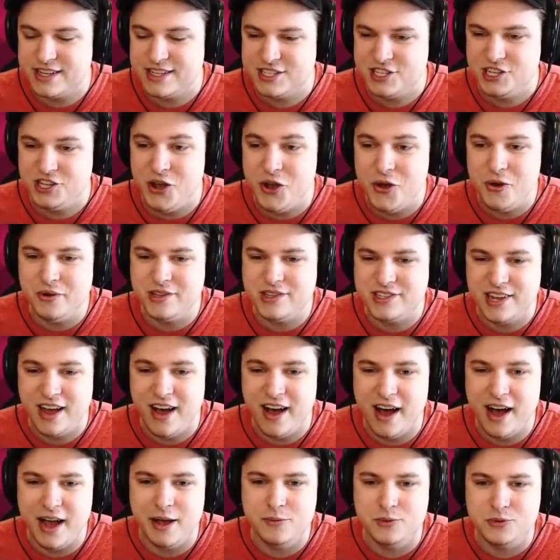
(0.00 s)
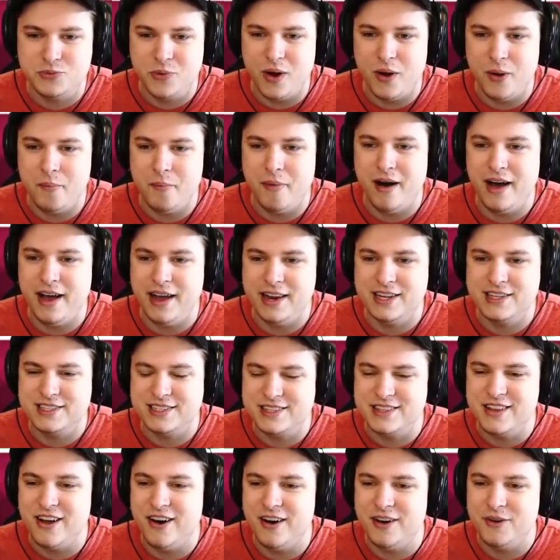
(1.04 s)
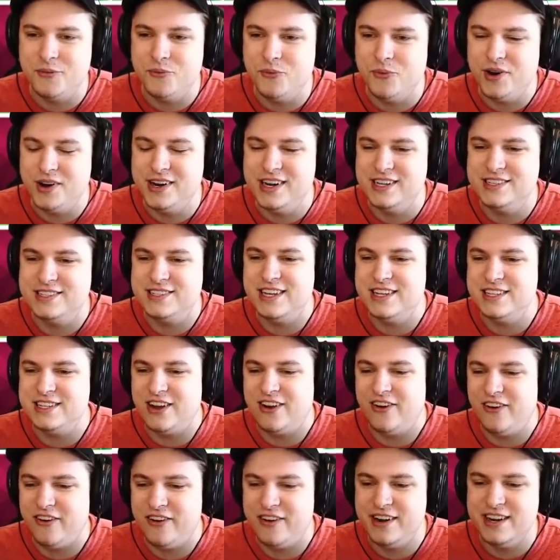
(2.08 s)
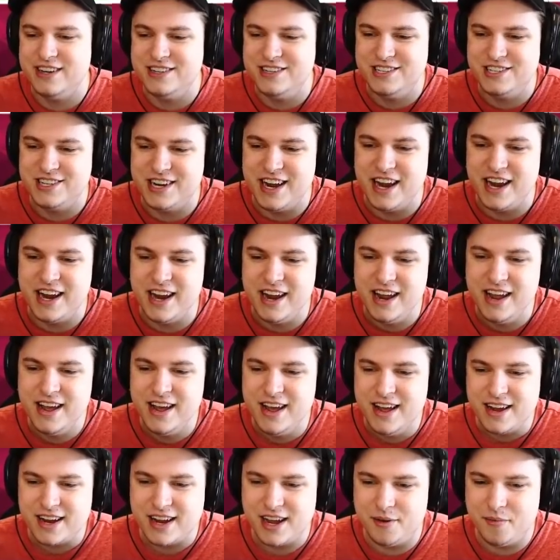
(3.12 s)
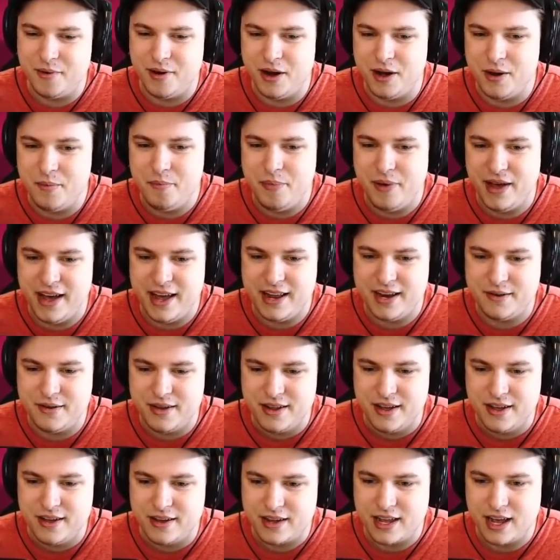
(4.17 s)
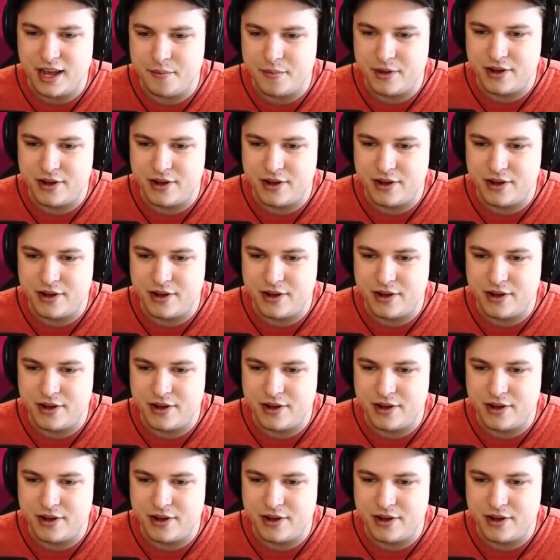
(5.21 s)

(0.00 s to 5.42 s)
two times while mine is not. What is this R N G? Come on, pet. Okay, I'm